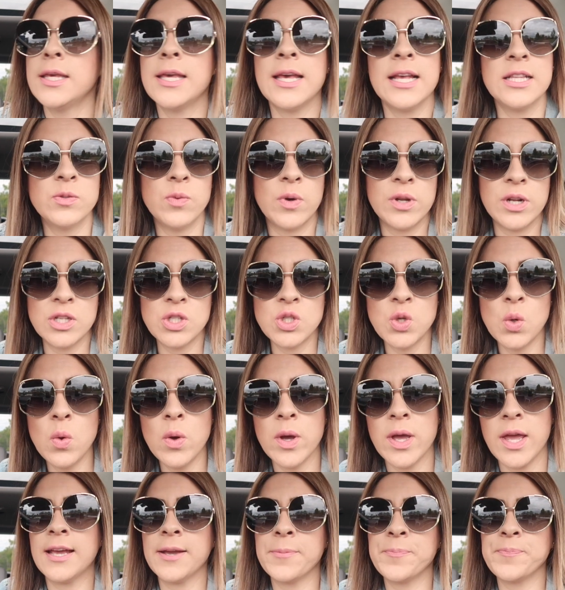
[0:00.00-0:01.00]
kids want a
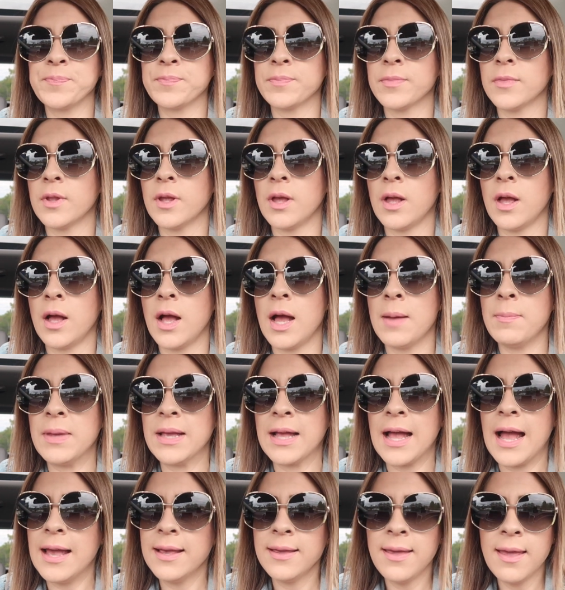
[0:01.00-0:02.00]
toy. I'm
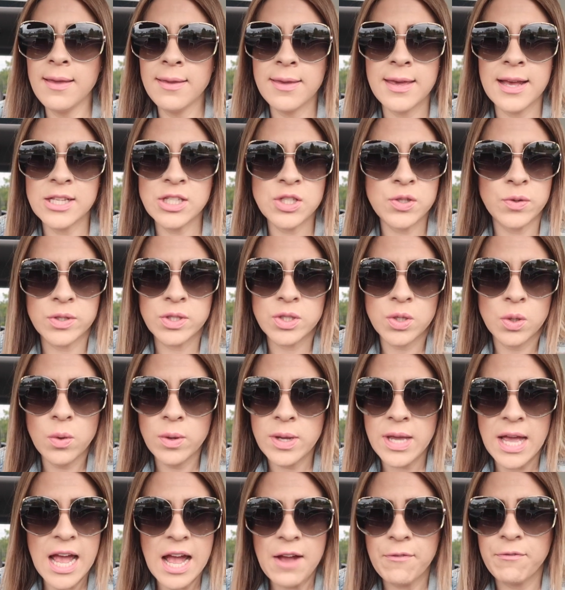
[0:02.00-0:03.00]
like, I can't get you a
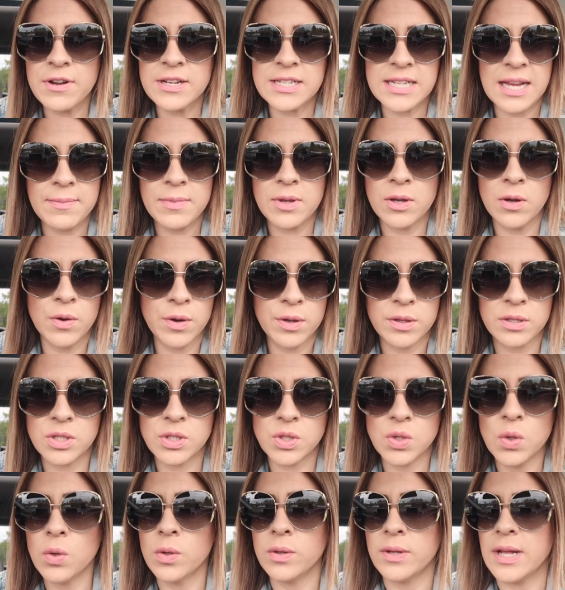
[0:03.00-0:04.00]
toy every time you go to the
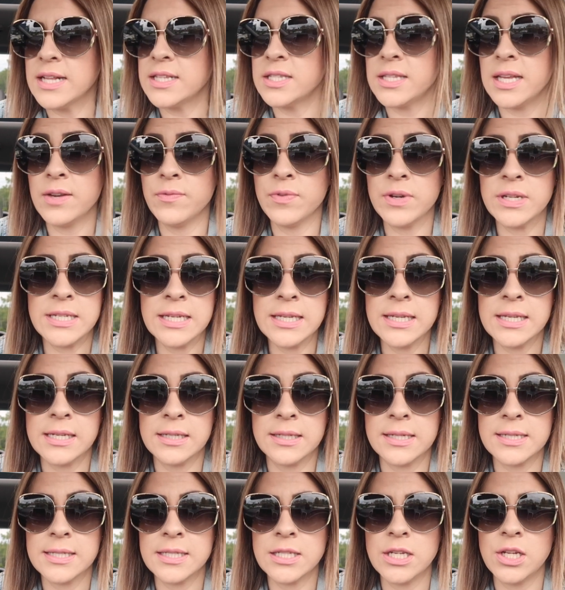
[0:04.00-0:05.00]
store. That's like
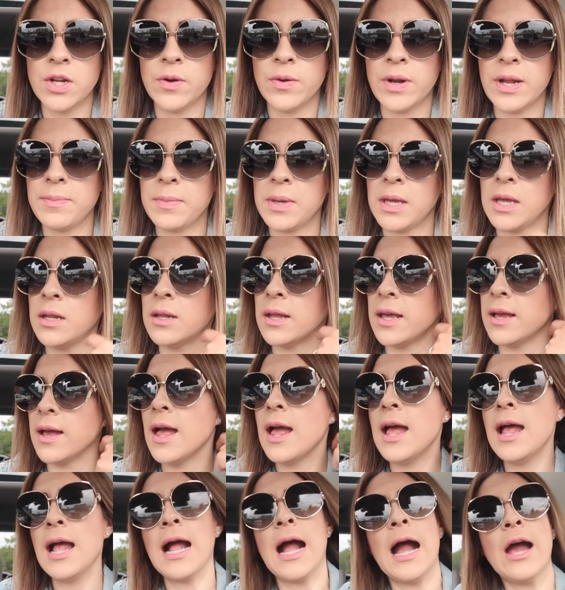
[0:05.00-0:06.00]
ridiculous, you know what I mean? Like,
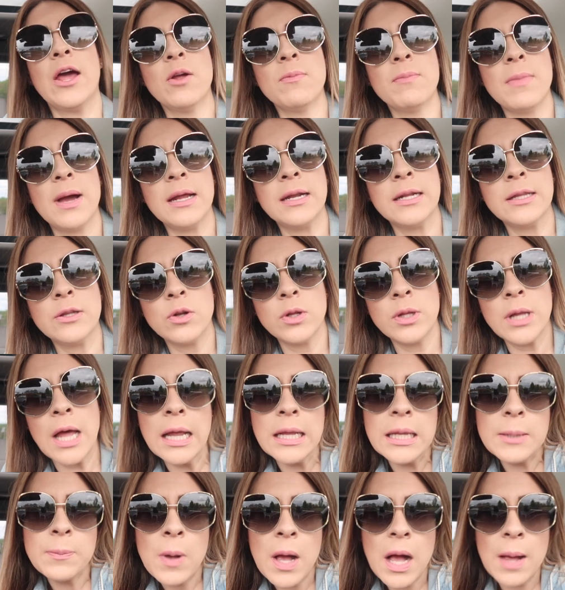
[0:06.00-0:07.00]
I don't mind a little
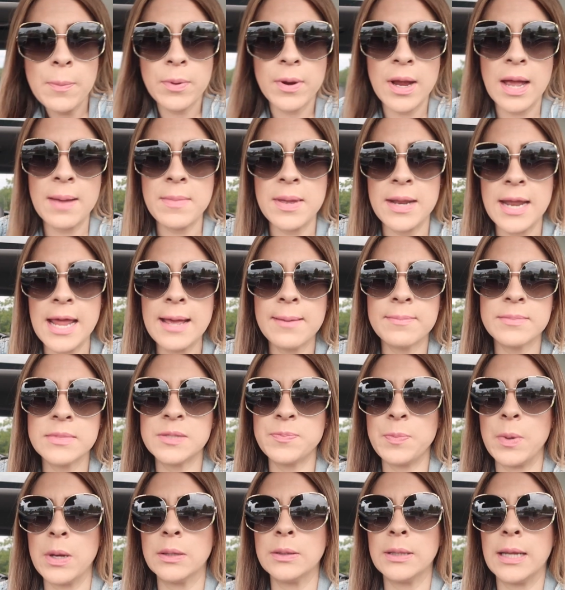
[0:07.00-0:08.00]
lollipop or M&Ms,
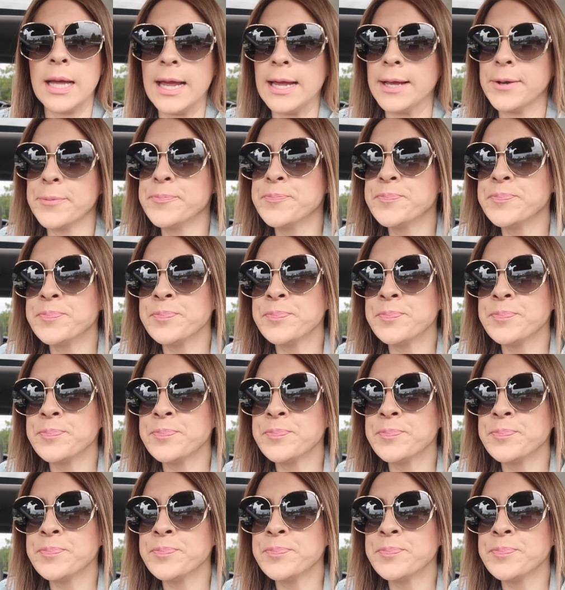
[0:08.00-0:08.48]
but like,